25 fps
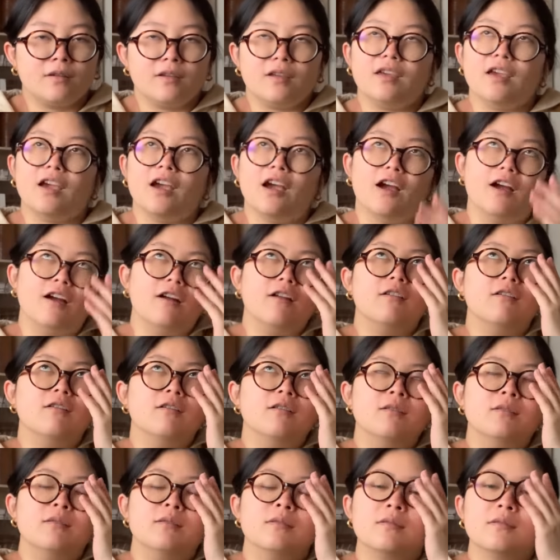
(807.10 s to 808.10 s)
yeah,
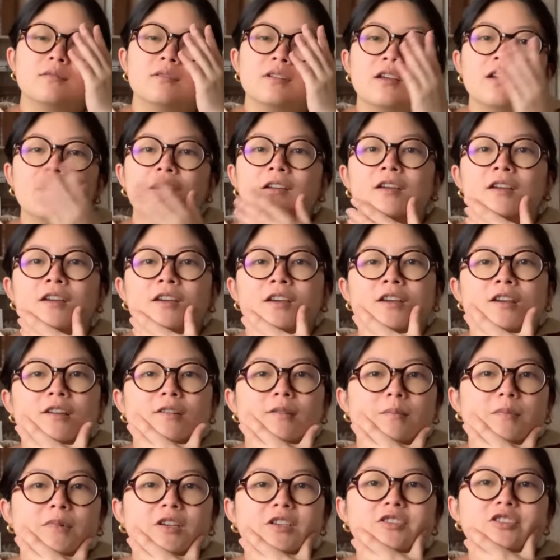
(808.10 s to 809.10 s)

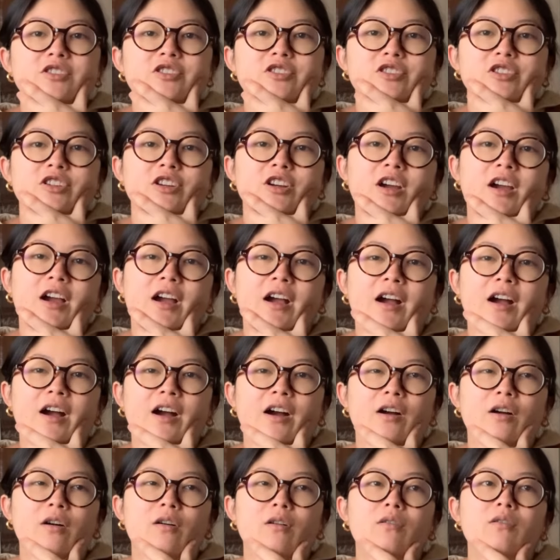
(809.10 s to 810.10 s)
I'm not sure
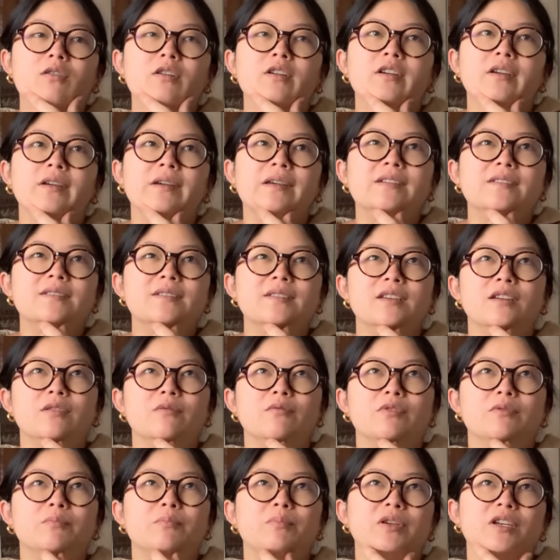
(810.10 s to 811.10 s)
how easy it
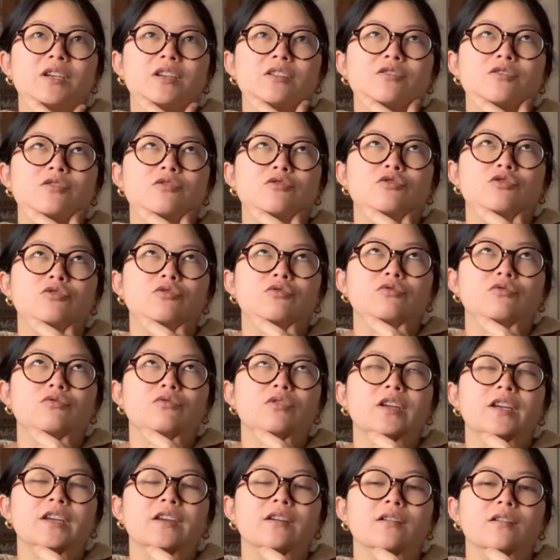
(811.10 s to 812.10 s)
would be to do
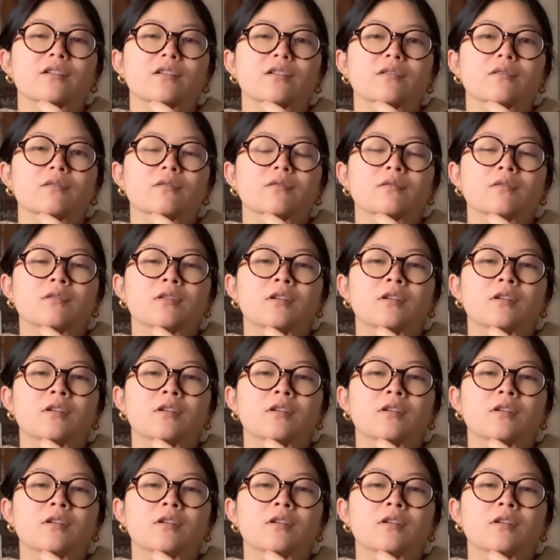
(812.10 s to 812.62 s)
like a